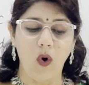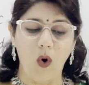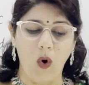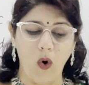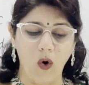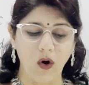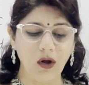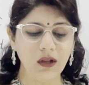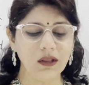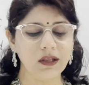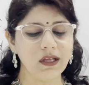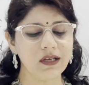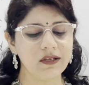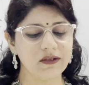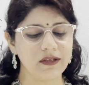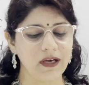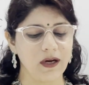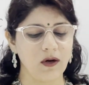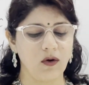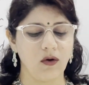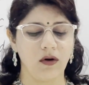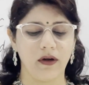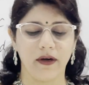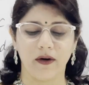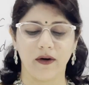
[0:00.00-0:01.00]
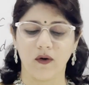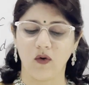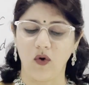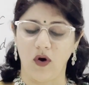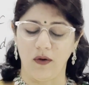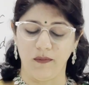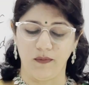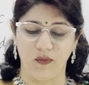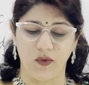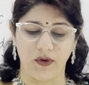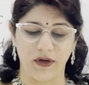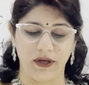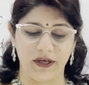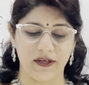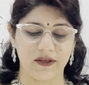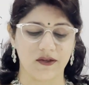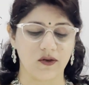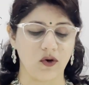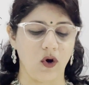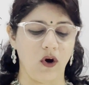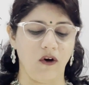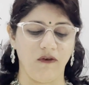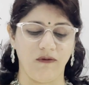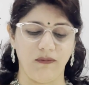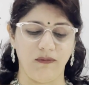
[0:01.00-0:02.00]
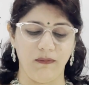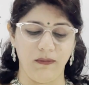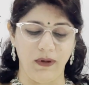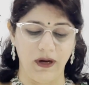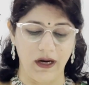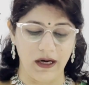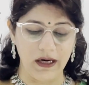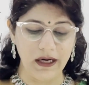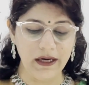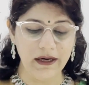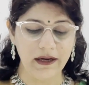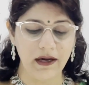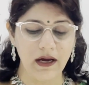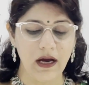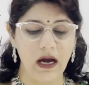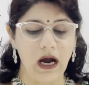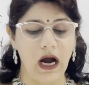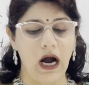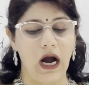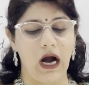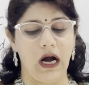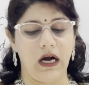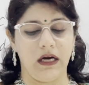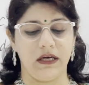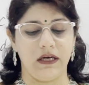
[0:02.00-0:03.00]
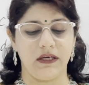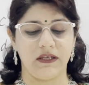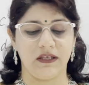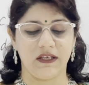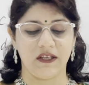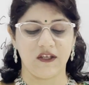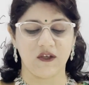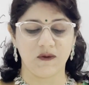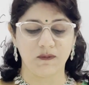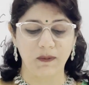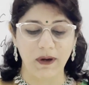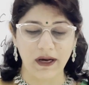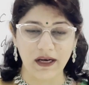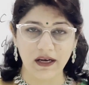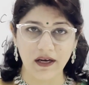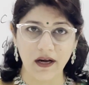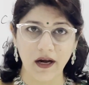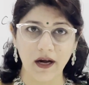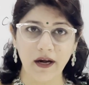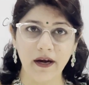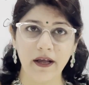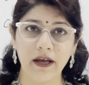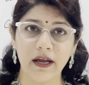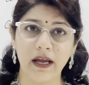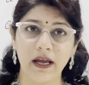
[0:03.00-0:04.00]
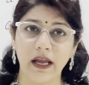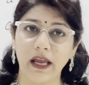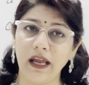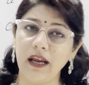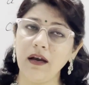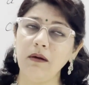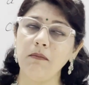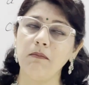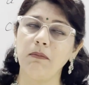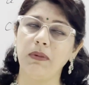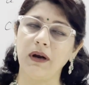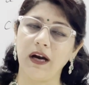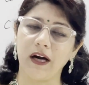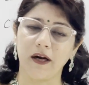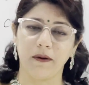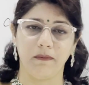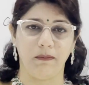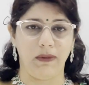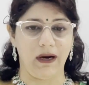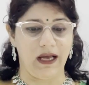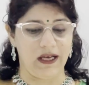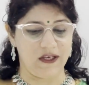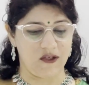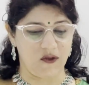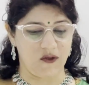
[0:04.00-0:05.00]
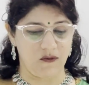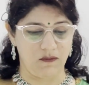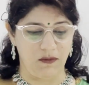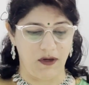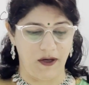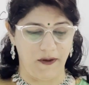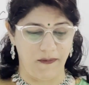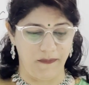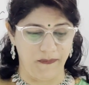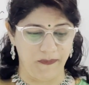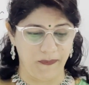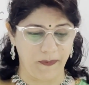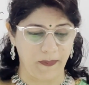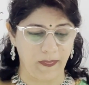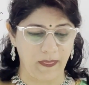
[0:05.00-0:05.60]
All the cellular components of blood are suspended in blood plasma.